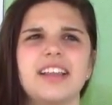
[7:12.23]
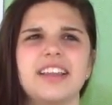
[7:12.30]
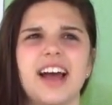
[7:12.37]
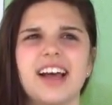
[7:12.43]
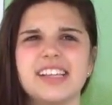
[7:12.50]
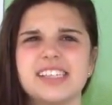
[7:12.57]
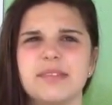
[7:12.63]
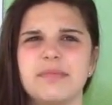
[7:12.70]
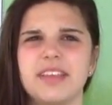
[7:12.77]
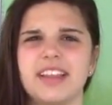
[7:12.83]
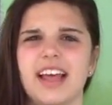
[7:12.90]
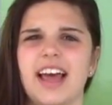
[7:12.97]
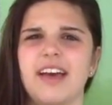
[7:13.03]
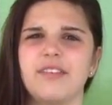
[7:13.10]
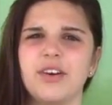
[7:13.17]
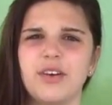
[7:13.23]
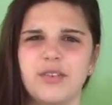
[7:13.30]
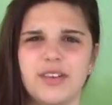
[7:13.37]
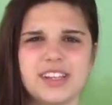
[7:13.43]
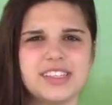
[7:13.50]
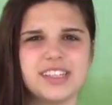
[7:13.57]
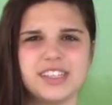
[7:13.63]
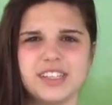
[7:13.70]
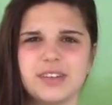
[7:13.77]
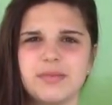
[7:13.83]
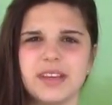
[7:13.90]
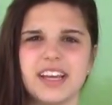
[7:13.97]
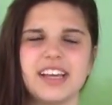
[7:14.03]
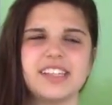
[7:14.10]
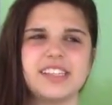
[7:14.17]
not something that everyone wants to do
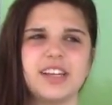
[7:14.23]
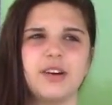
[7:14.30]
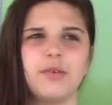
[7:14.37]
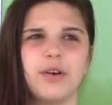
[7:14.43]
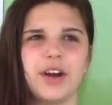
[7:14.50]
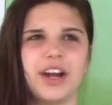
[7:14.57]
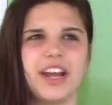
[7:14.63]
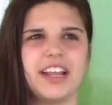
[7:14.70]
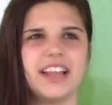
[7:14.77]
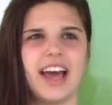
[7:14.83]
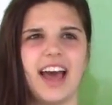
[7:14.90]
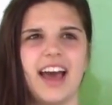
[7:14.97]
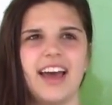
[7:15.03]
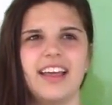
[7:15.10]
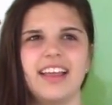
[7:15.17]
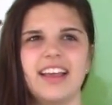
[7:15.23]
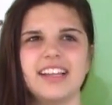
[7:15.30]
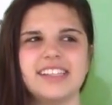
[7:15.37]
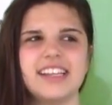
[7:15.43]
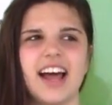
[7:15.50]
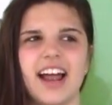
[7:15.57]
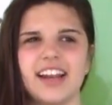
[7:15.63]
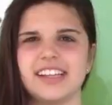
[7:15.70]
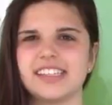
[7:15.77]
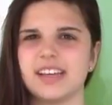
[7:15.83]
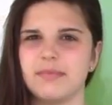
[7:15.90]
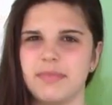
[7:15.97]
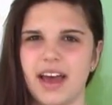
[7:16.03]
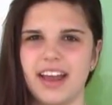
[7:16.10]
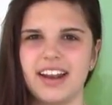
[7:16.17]
because they're worried that it's not as
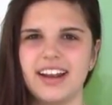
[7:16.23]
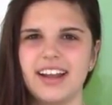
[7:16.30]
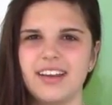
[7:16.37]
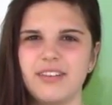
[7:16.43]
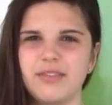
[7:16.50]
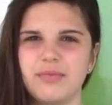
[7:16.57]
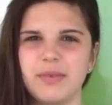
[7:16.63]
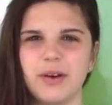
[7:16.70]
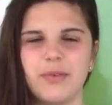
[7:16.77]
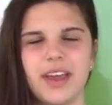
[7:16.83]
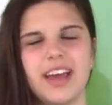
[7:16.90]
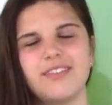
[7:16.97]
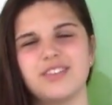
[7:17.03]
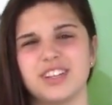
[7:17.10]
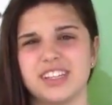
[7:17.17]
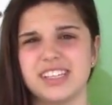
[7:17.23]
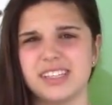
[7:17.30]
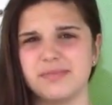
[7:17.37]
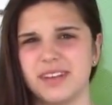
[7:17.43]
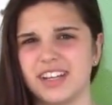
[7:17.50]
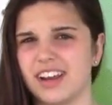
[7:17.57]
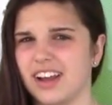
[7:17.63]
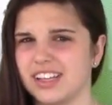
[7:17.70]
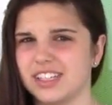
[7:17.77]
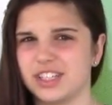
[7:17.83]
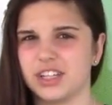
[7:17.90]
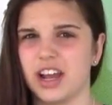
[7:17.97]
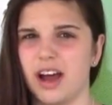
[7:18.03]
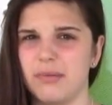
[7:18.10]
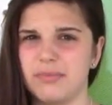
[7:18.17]
competitive, but we have just as much
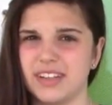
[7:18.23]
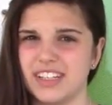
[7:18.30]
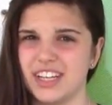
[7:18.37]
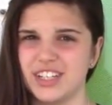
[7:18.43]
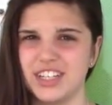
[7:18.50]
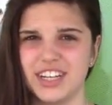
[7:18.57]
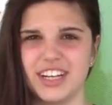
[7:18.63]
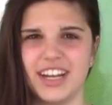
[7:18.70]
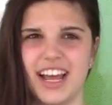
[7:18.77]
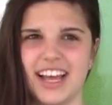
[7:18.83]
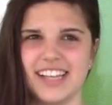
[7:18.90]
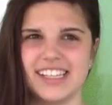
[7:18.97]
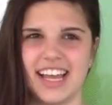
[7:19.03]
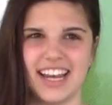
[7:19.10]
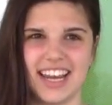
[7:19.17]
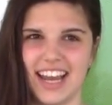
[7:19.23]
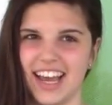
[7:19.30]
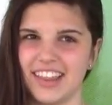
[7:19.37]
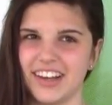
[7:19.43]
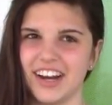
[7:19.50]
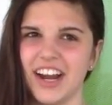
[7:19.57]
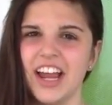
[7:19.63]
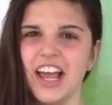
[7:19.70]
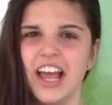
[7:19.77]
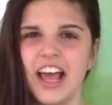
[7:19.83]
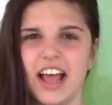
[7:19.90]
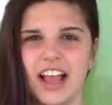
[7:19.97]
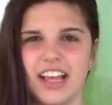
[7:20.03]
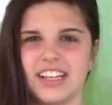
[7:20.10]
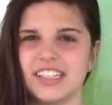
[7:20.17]
competition as any other,
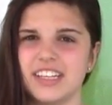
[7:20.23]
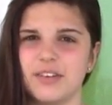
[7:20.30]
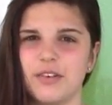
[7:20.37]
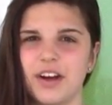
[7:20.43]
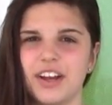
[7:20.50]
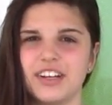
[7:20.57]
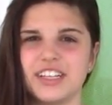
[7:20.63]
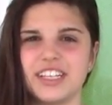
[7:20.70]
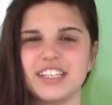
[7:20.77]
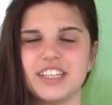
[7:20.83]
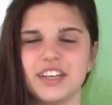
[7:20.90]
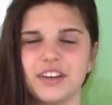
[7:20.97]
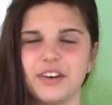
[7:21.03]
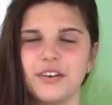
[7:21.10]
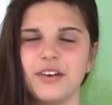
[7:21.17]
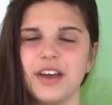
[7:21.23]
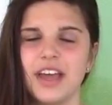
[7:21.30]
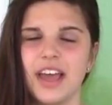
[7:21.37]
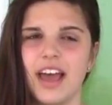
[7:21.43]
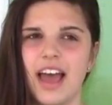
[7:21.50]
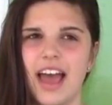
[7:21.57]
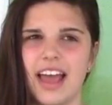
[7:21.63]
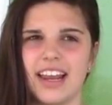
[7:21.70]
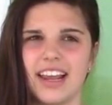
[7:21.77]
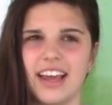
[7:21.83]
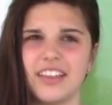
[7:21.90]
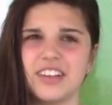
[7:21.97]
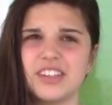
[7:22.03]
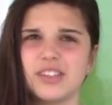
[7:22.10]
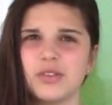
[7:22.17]
like D1, D2 any
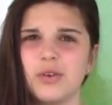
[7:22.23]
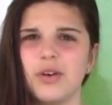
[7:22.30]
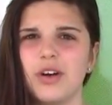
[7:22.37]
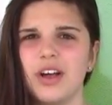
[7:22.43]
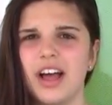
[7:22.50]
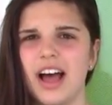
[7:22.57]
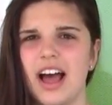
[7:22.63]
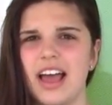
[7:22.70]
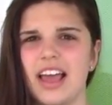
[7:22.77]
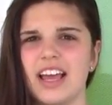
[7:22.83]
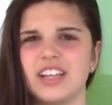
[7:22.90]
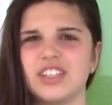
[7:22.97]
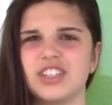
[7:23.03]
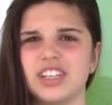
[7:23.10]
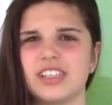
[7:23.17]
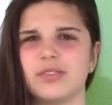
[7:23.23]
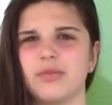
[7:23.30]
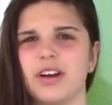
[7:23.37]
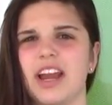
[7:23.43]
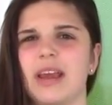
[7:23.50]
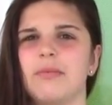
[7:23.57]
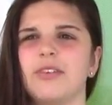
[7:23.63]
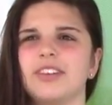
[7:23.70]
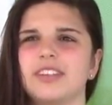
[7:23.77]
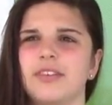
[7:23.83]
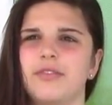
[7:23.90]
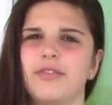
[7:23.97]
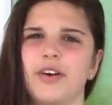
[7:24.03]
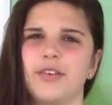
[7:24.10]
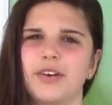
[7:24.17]
other school. It's just we're able to
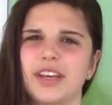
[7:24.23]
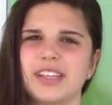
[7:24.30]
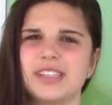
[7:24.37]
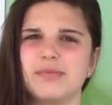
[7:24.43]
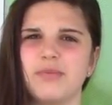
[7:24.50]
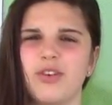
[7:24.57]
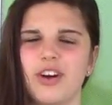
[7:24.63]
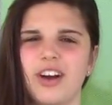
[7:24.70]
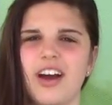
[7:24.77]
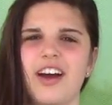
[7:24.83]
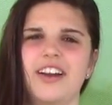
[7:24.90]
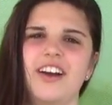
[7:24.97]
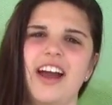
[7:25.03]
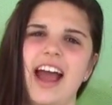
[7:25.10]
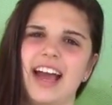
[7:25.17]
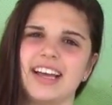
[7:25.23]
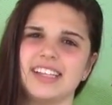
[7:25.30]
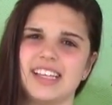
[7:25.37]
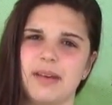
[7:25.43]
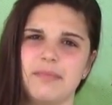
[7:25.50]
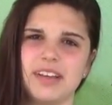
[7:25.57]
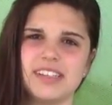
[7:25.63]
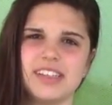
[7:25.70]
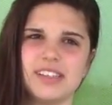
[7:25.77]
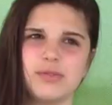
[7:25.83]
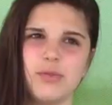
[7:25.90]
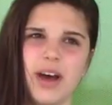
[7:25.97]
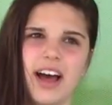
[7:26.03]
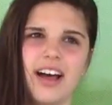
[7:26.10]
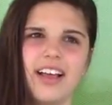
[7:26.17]
focus more on our academics as
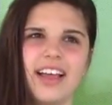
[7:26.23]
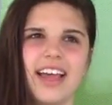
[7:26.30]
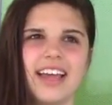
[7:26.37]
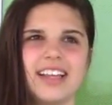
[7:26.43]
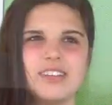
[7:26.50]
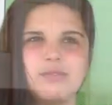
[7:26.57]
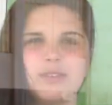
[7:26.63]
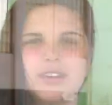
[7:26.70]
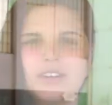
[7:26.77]
well, and